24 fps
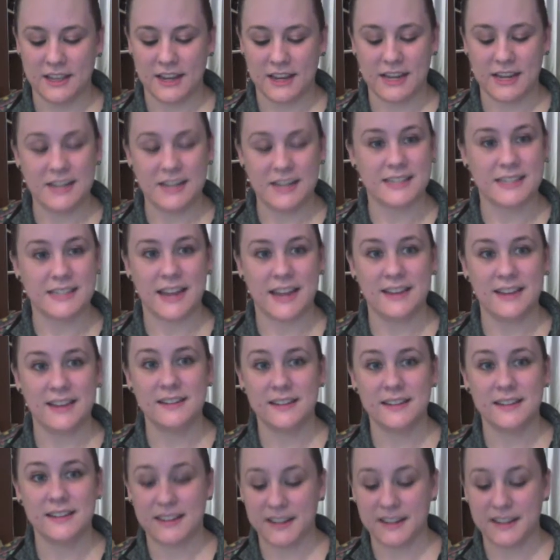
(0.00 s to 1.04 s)
And he
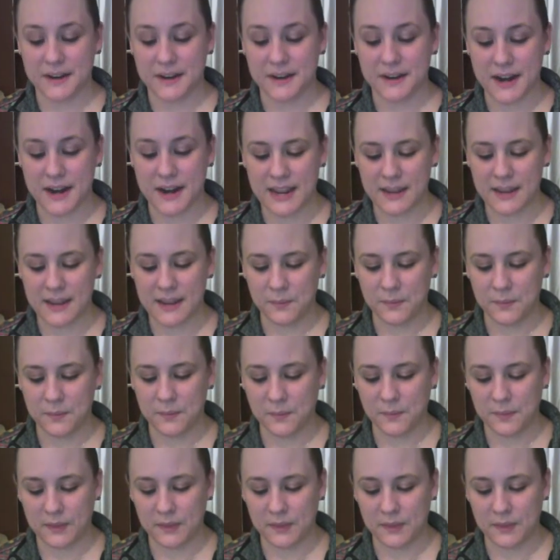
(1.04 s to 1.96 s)
said, Here I am.